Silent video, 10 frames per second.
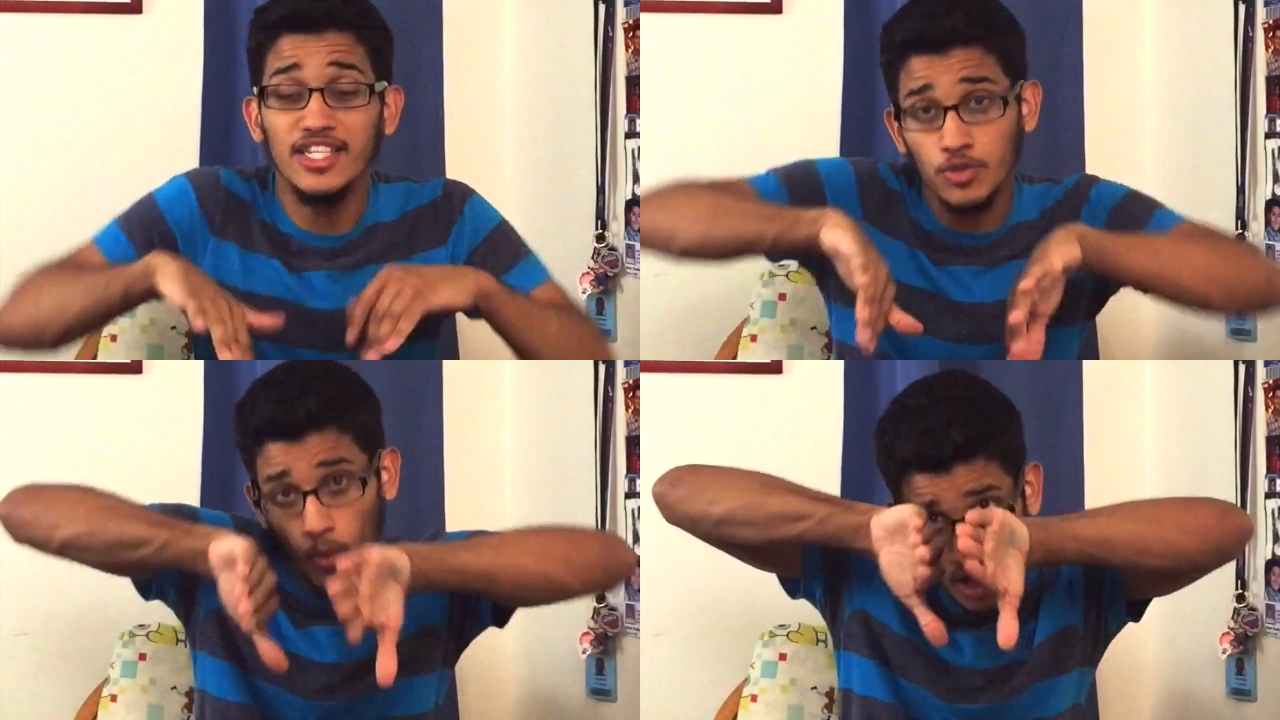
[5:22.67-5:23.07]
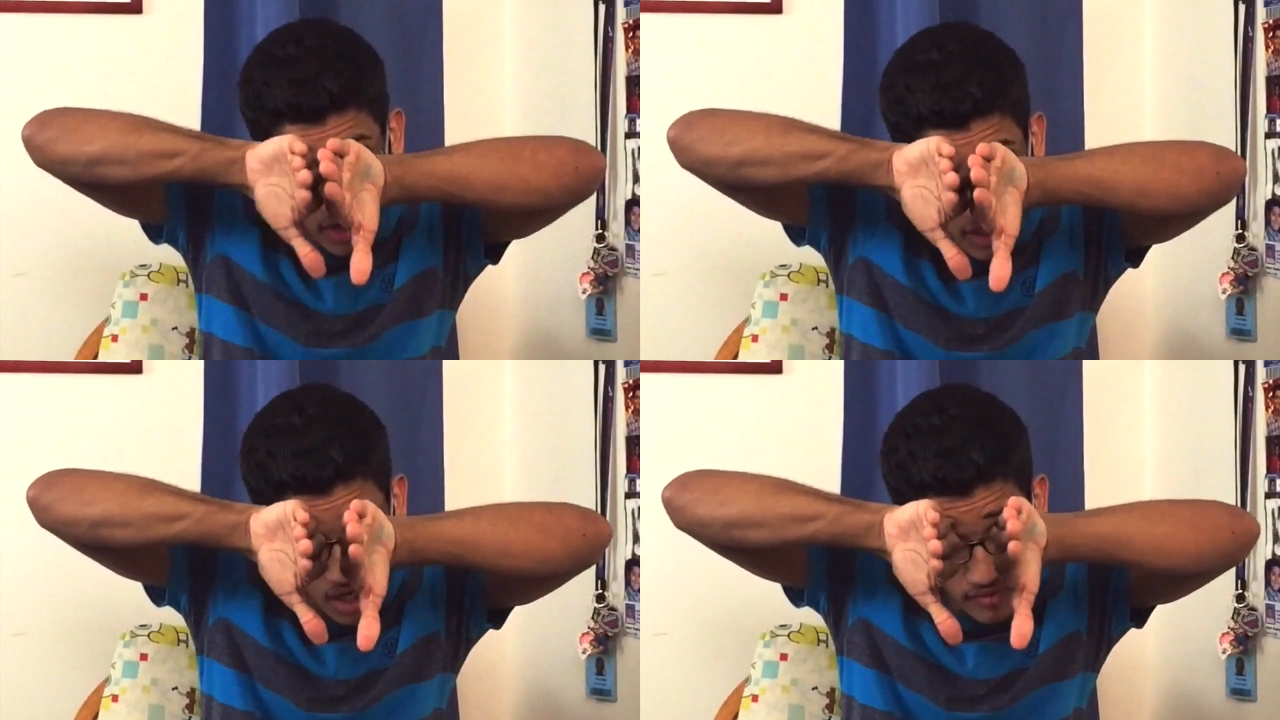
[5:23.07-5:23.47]
need to
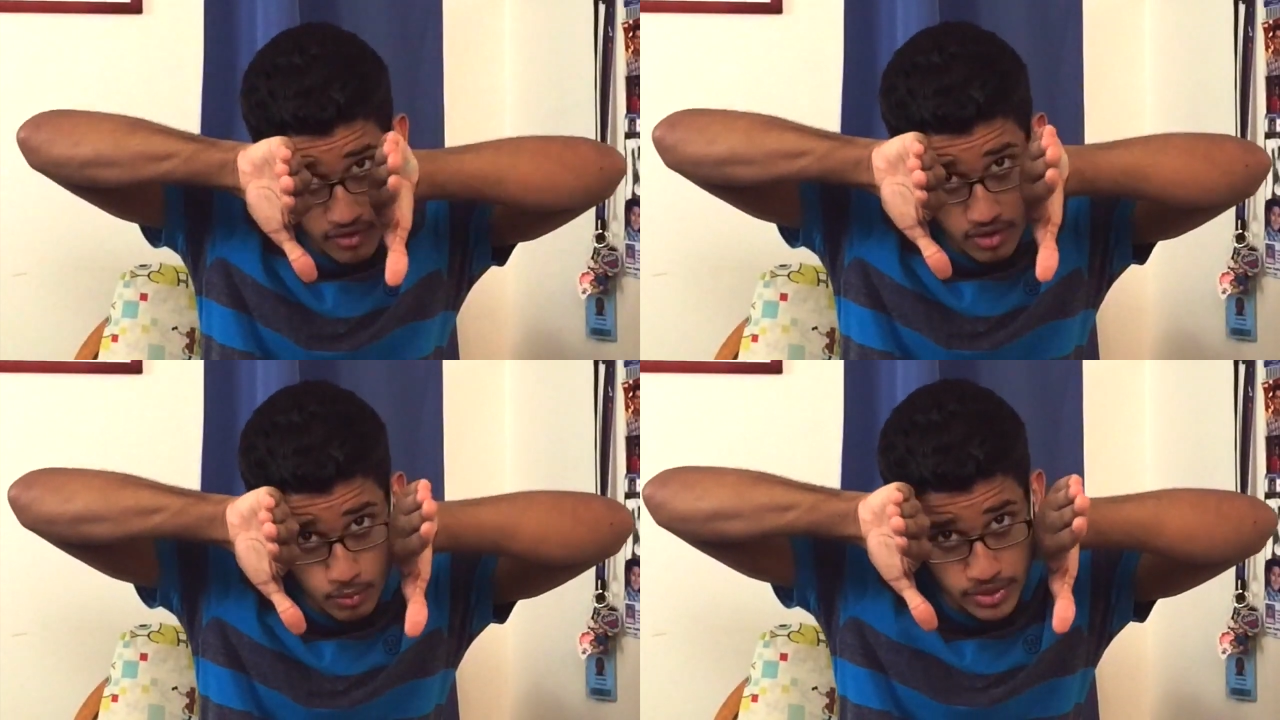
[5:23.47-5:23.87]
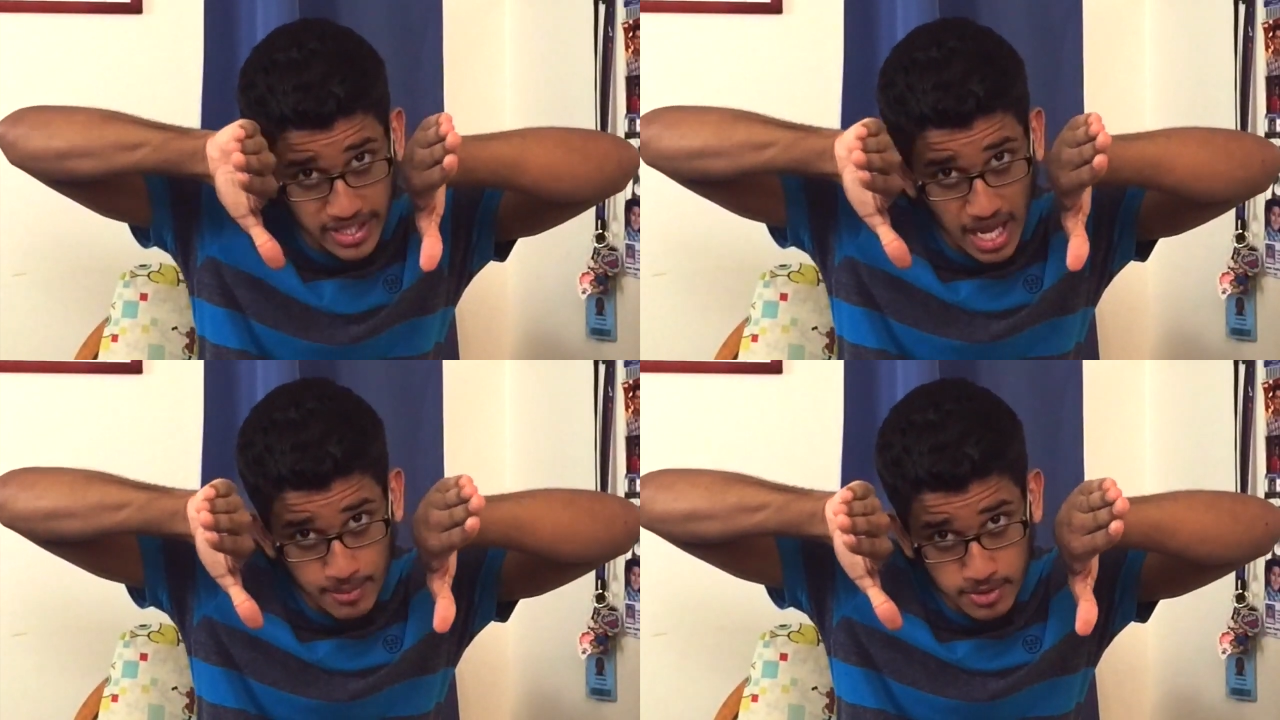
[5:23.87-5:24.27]
uncover when
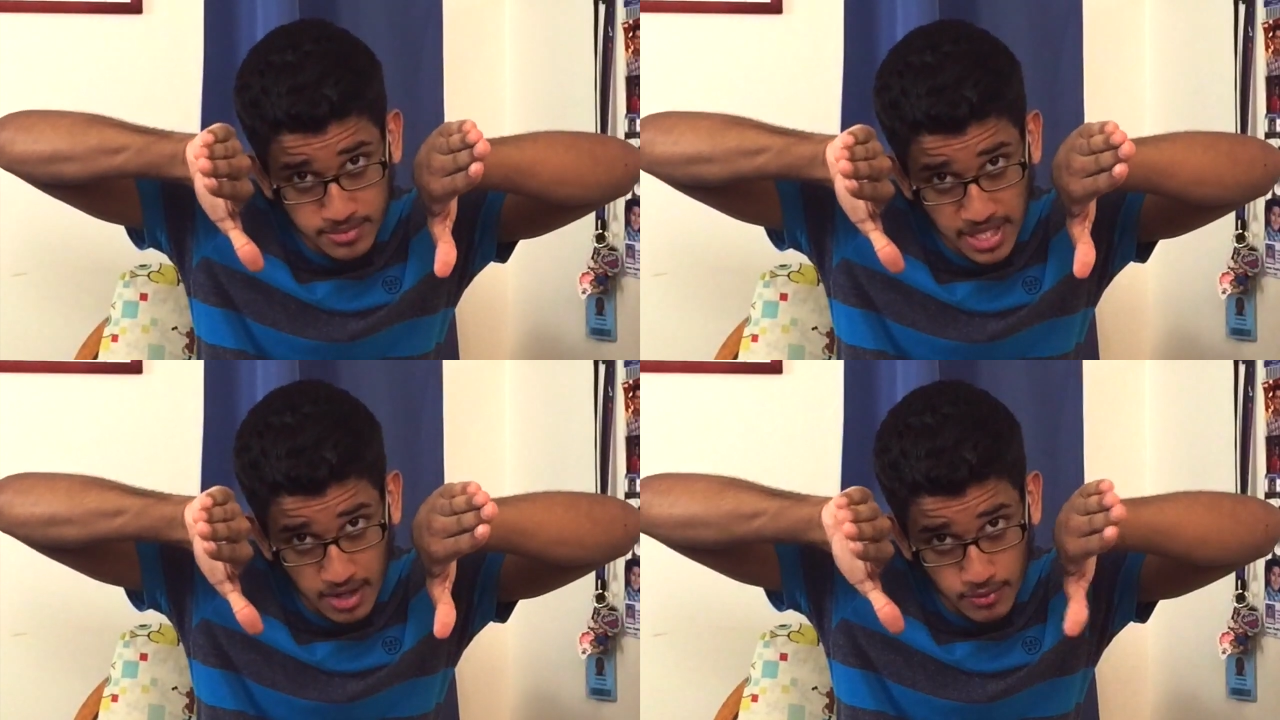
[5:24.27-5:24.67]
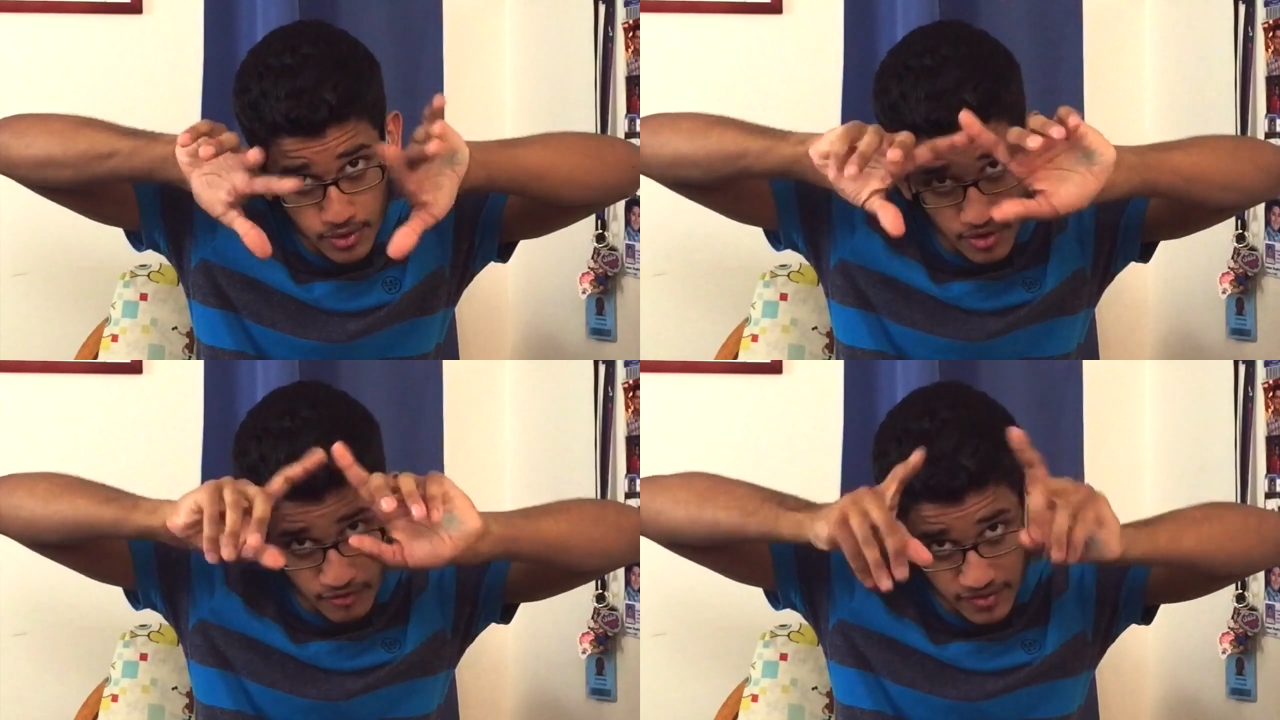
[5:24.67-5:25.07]
the game comes out
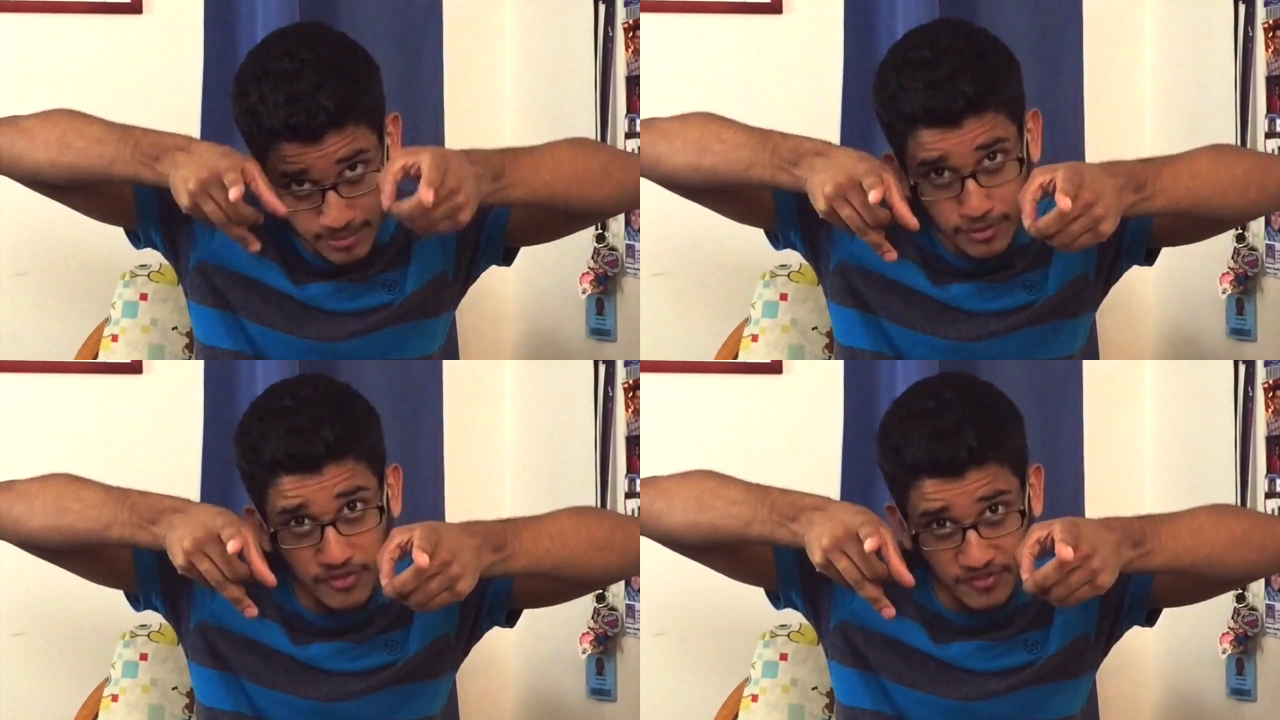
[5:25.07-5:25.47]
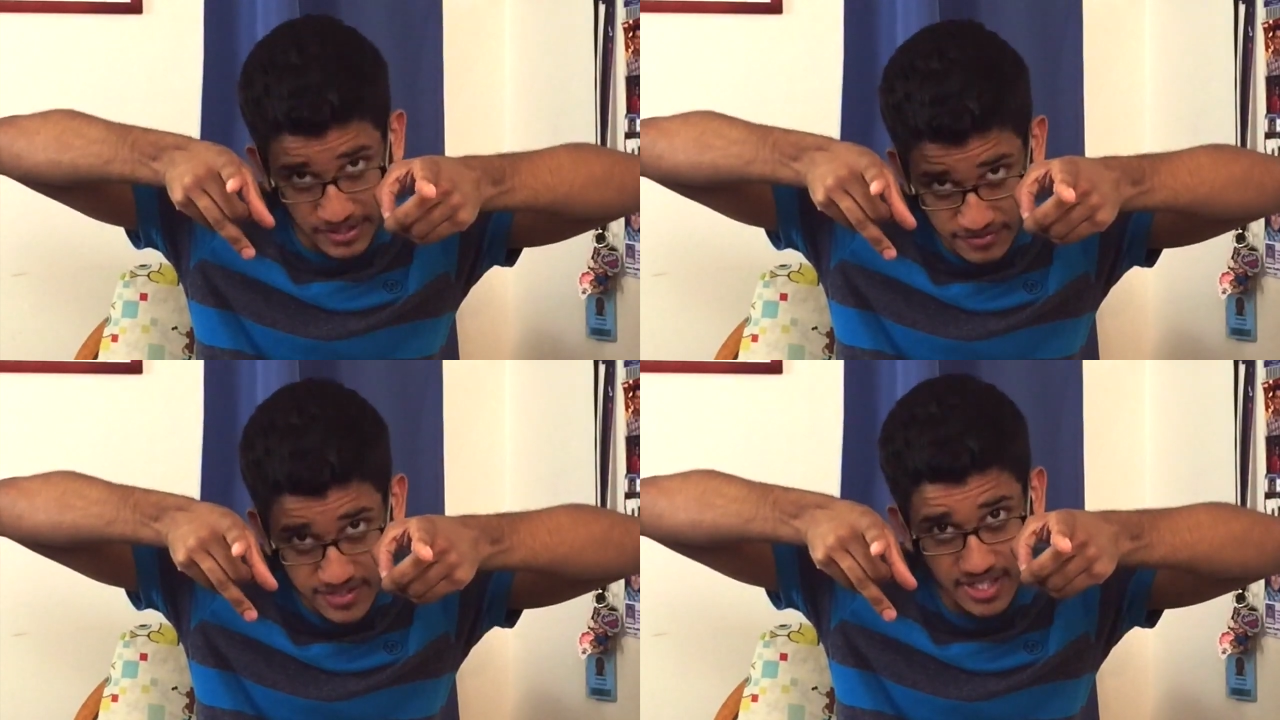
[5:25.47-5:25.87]
November
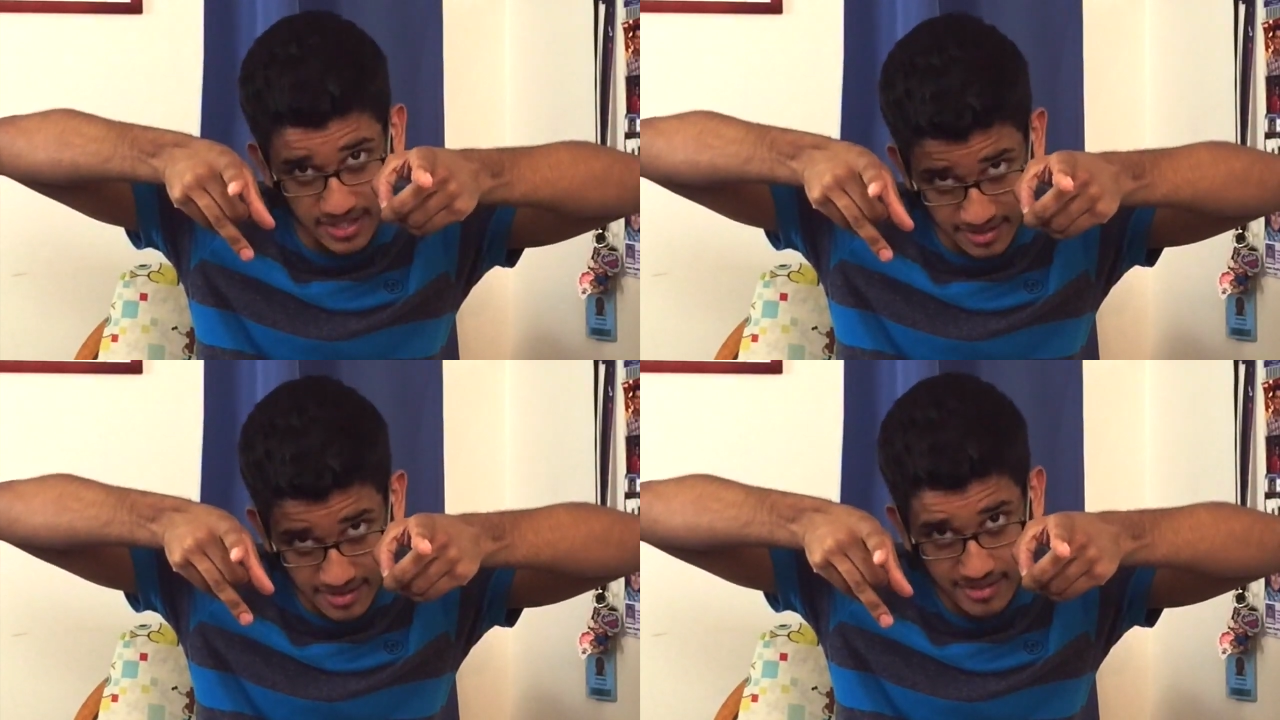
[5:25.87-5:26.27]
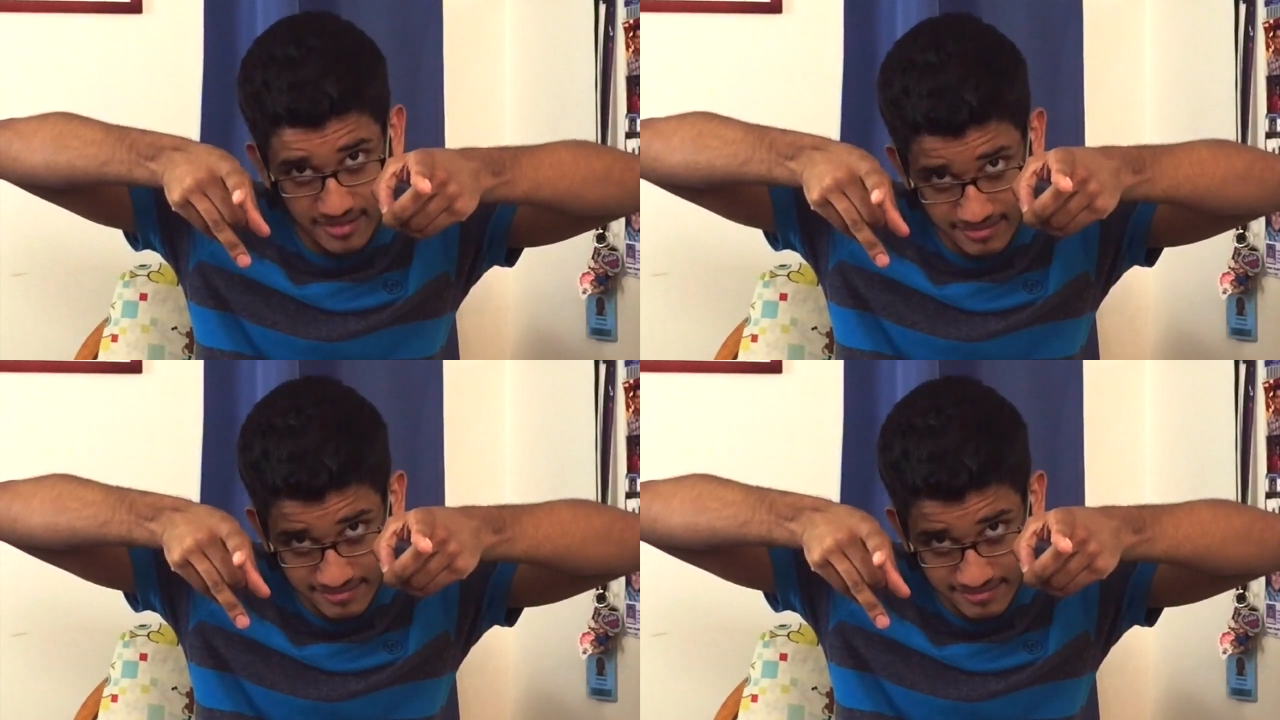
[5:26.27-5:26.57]
15th.